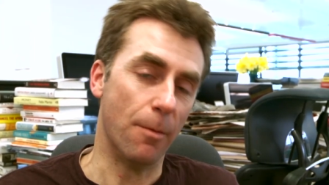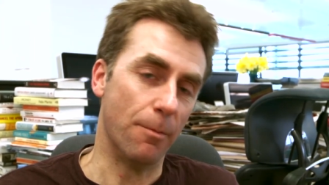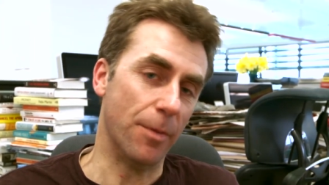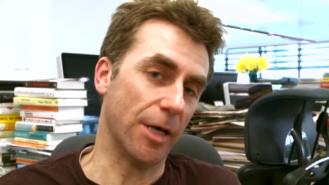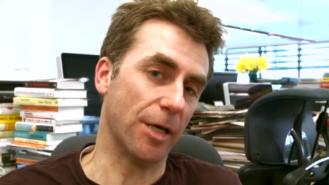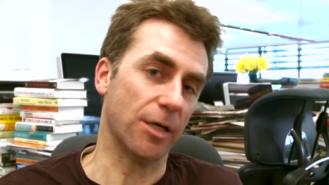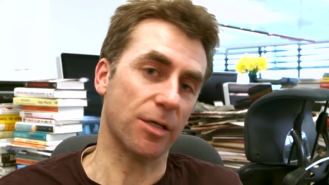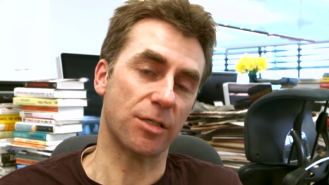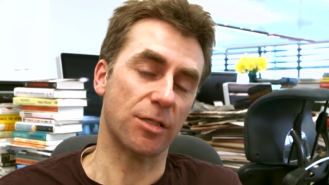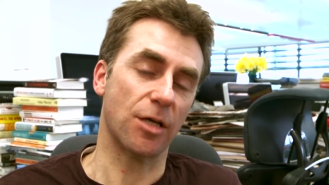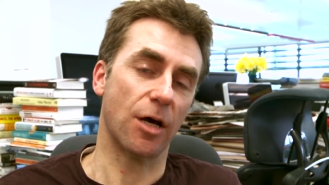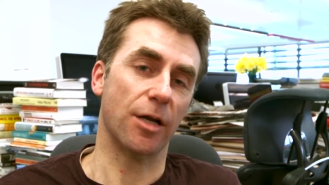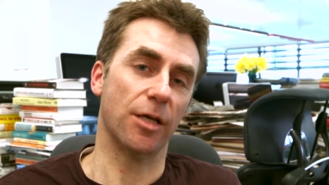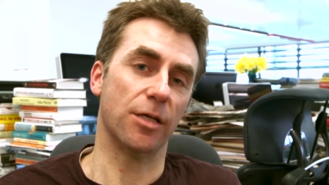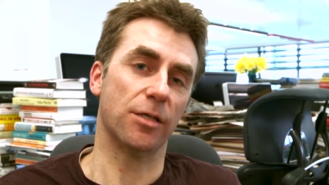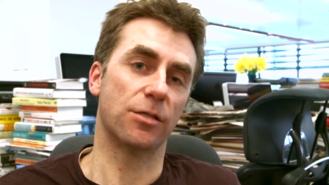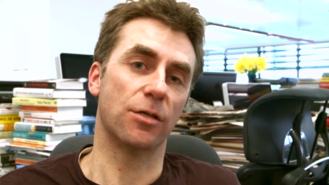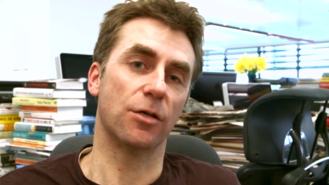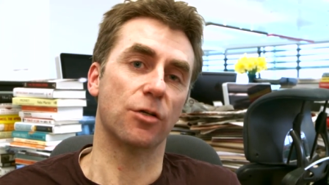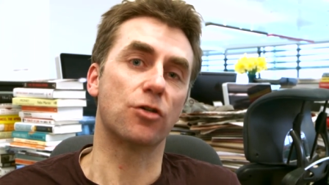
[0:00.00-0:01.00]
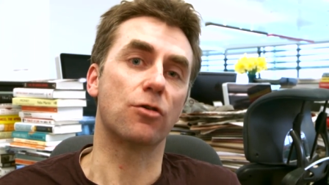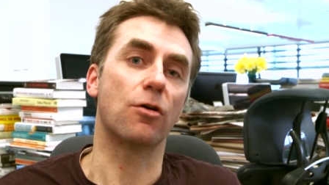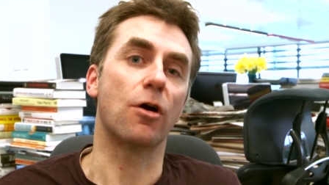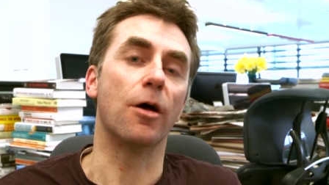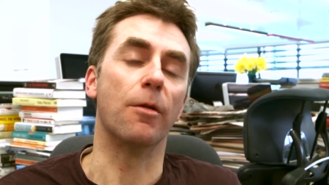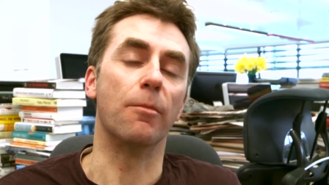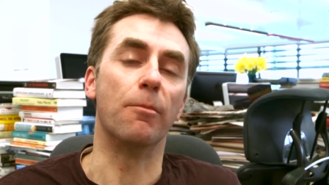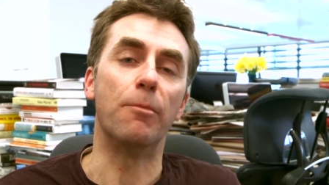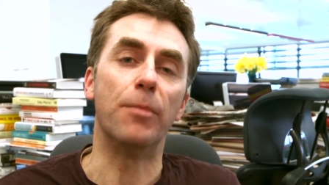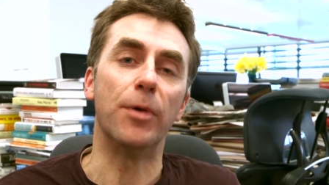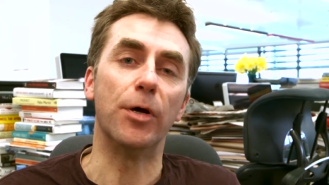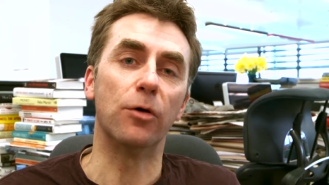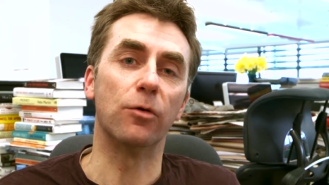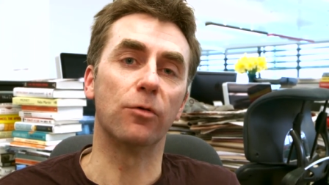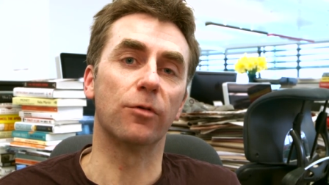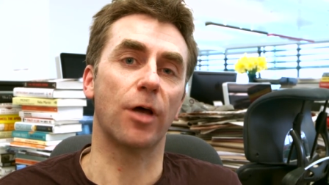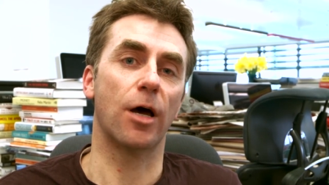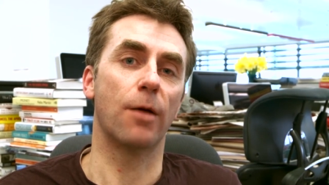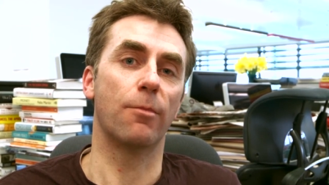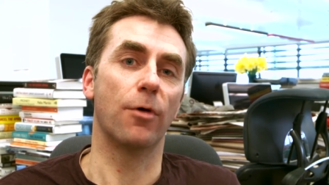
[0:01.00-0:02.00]
bigger studies that try and
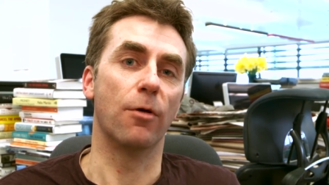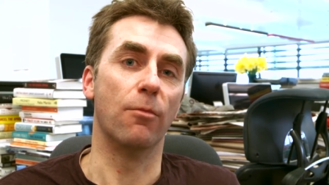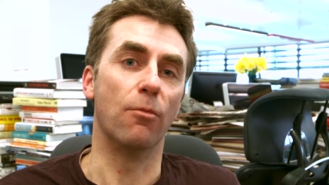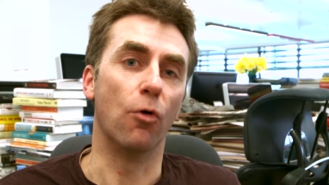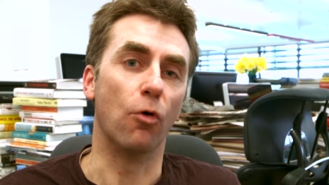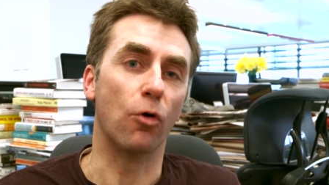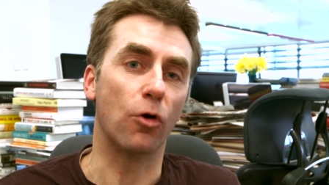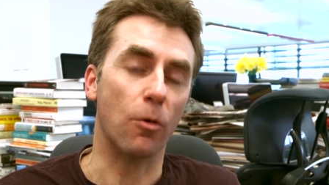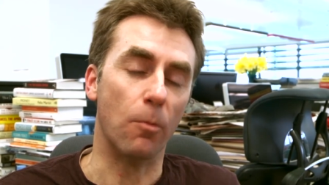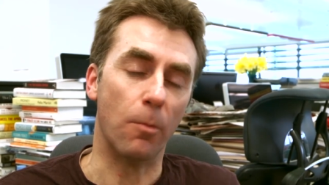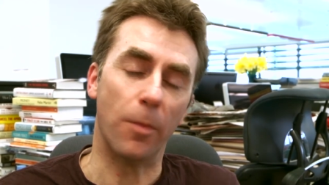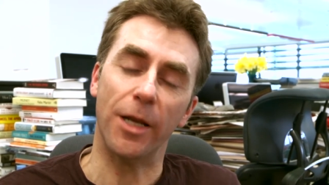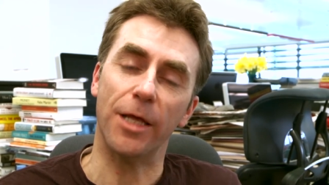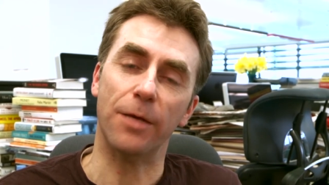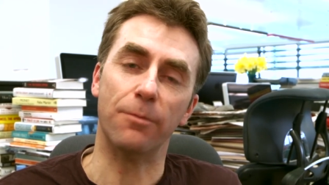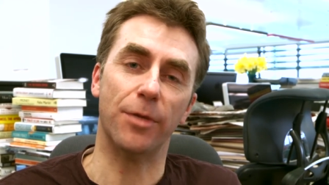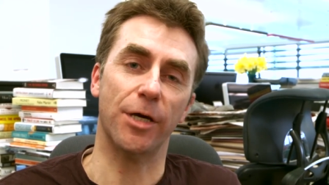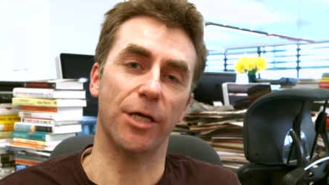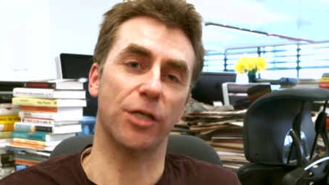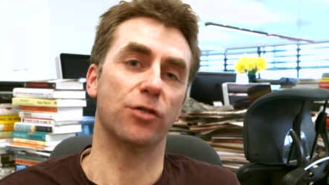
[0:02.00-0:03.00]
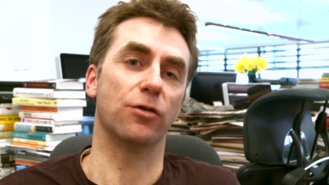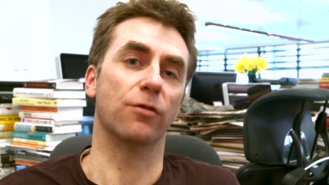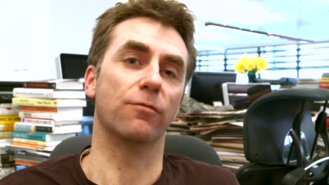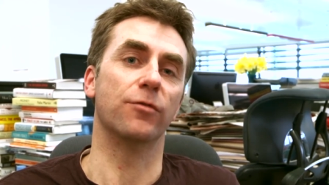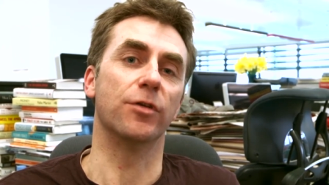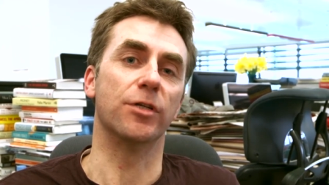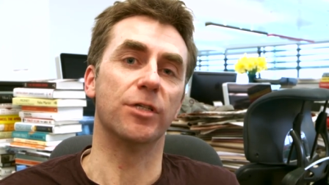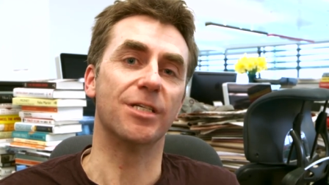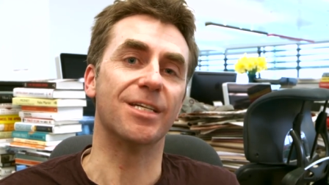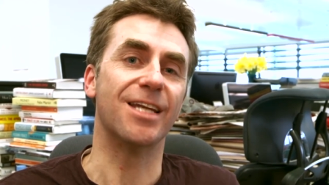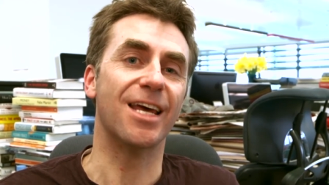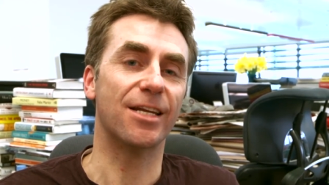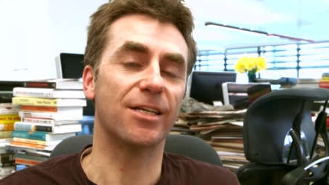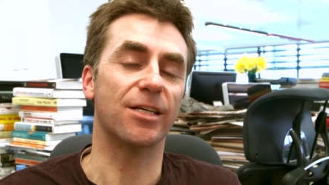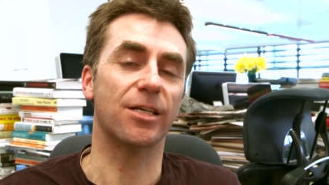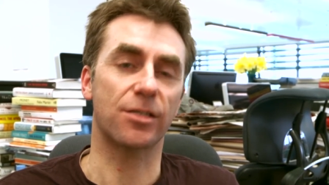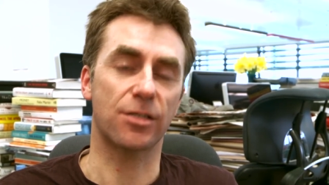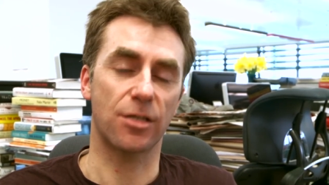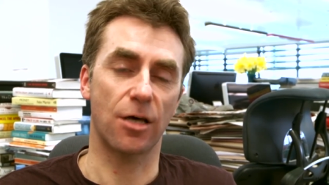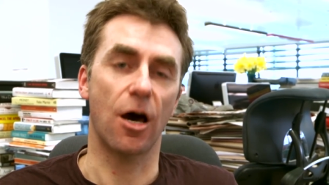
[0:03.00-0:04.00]
build up a more complete picture of the
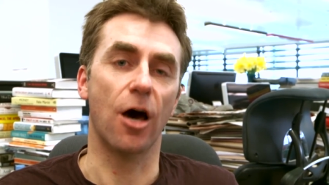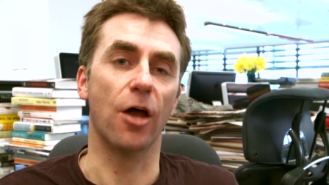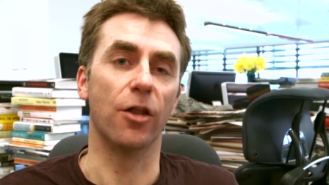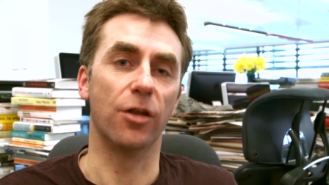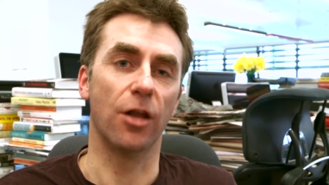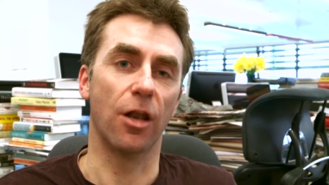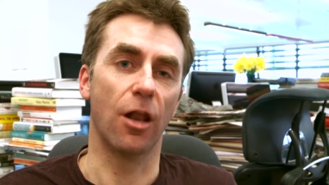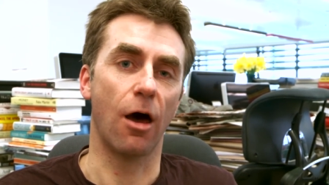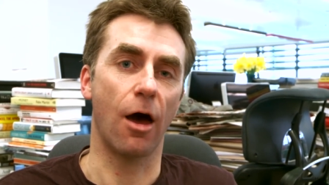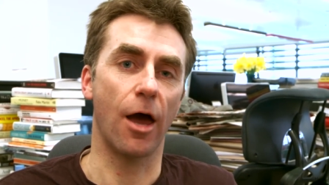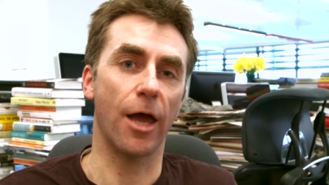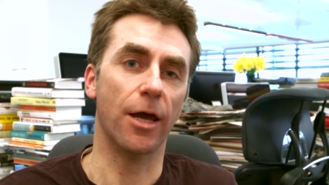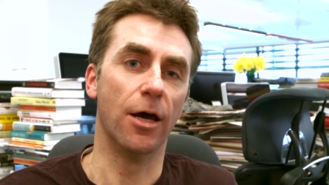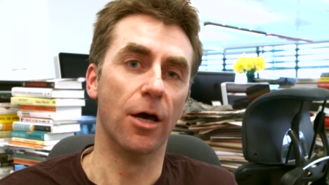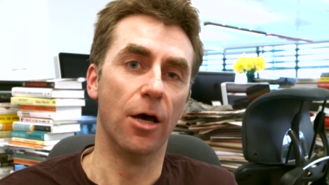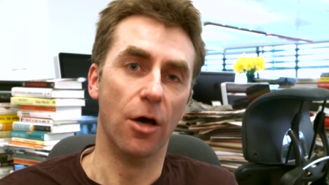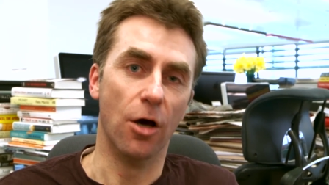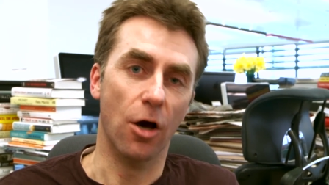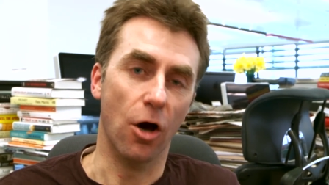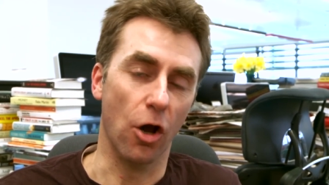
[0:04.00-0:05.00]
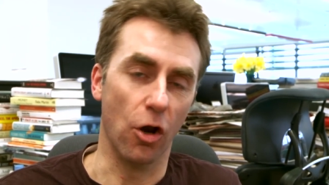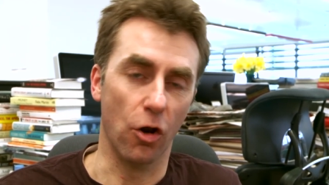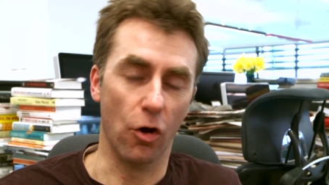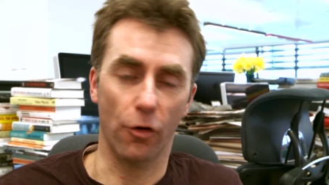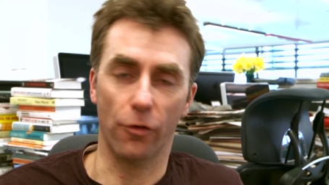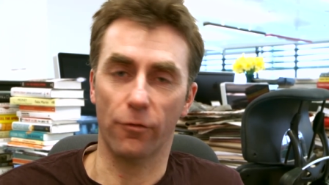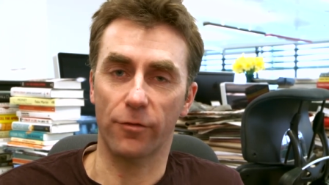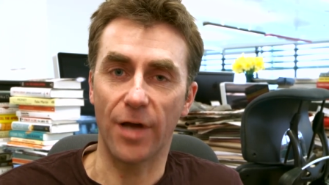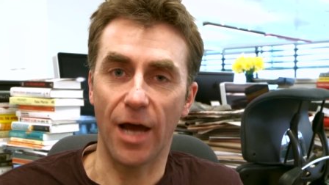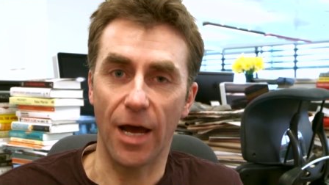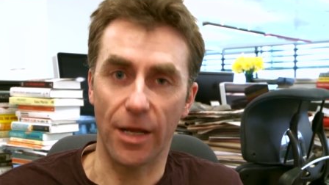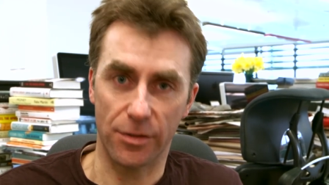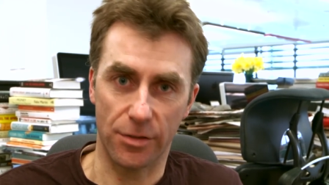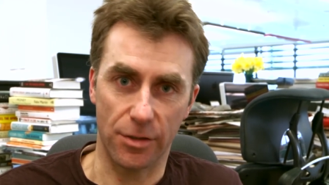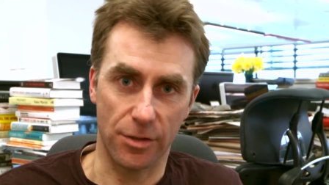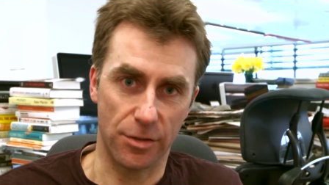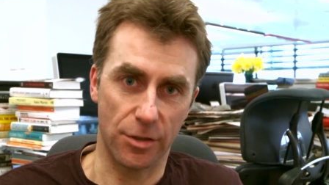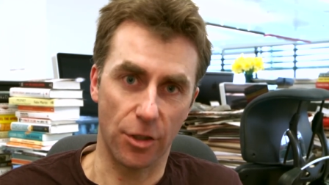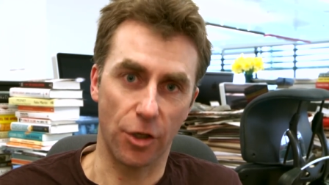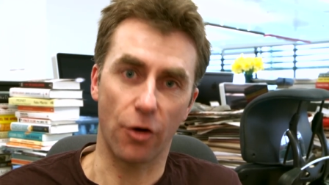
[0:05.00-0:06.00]
genetics that underlie a lot of
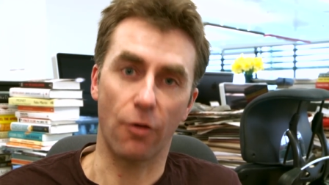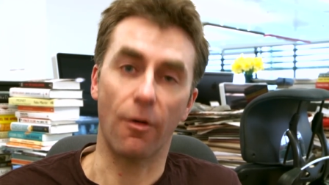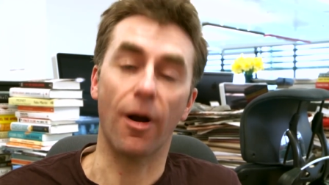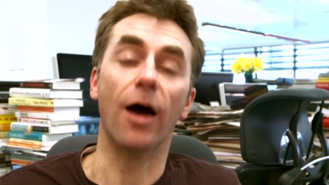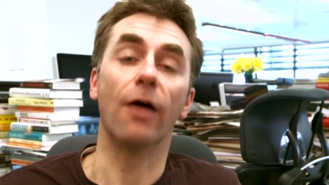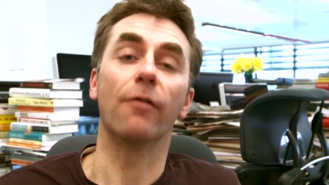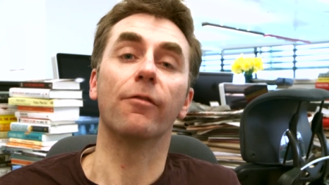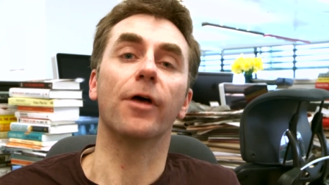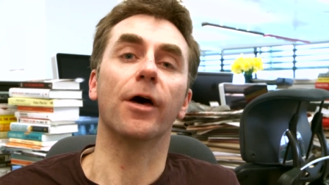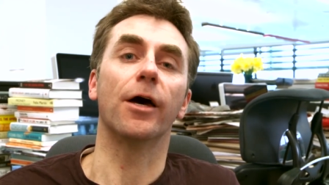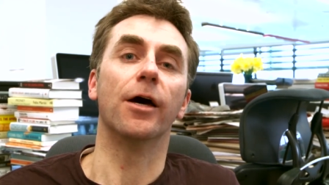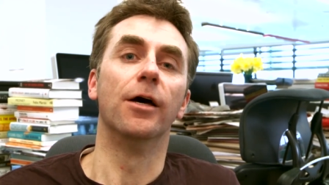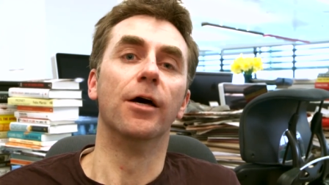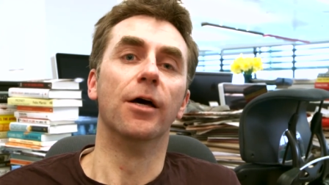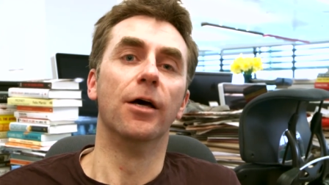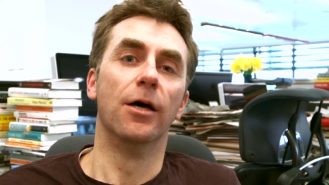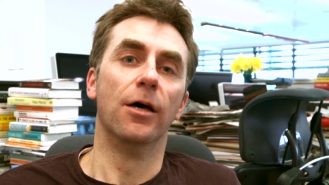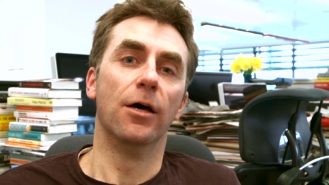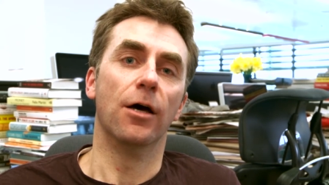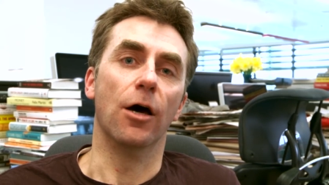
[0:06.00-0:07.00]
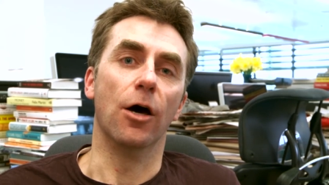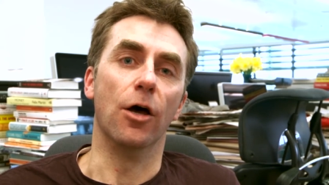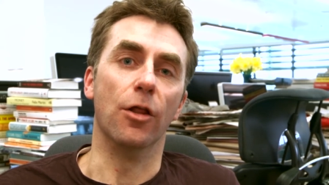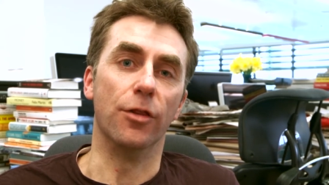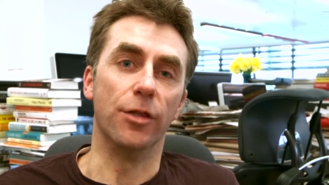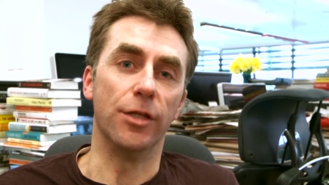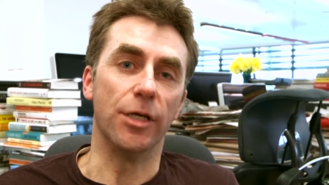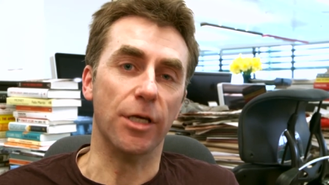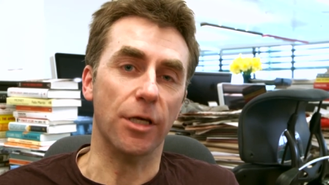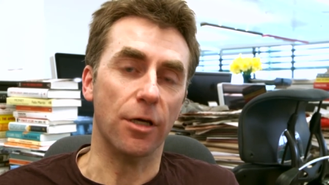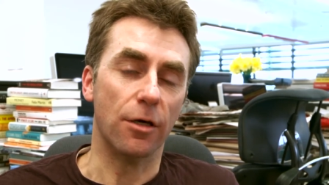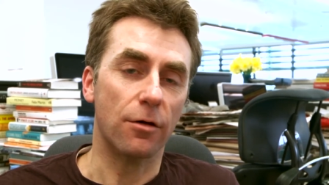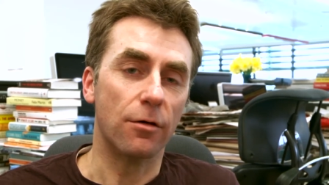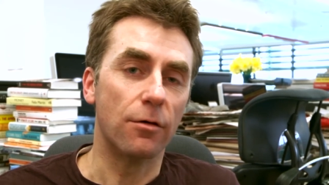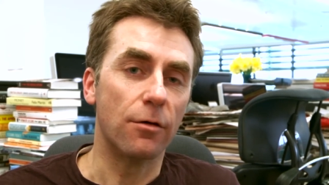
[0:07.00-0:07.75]
cancers that are out there. And the